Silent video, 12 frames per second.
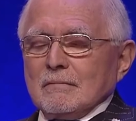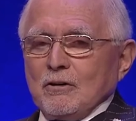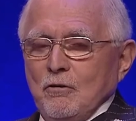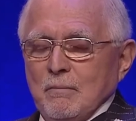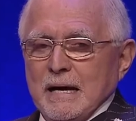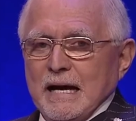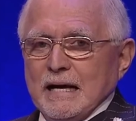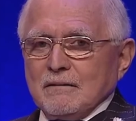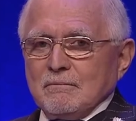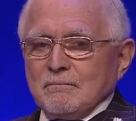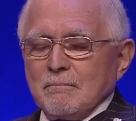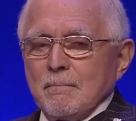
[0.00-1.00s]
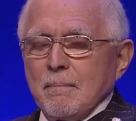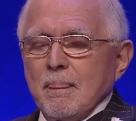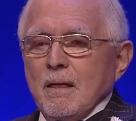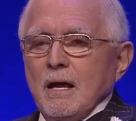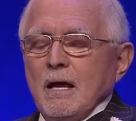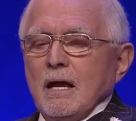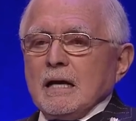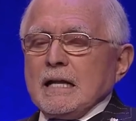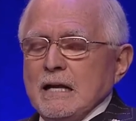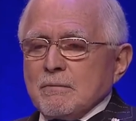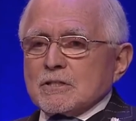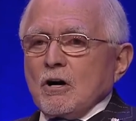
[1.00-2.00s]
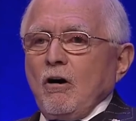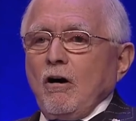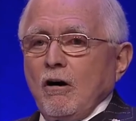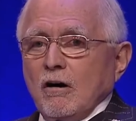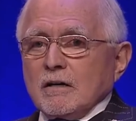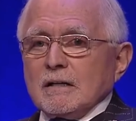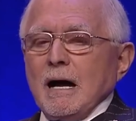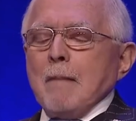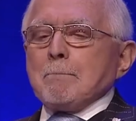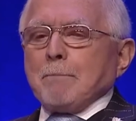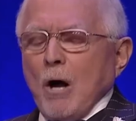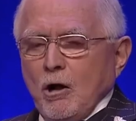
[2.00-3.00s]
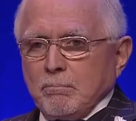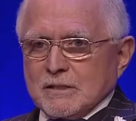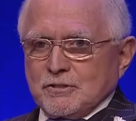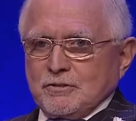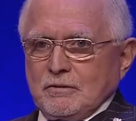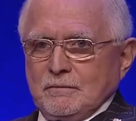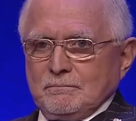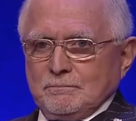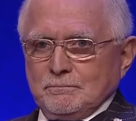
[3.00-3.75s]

the old man, and he was hard ball buster.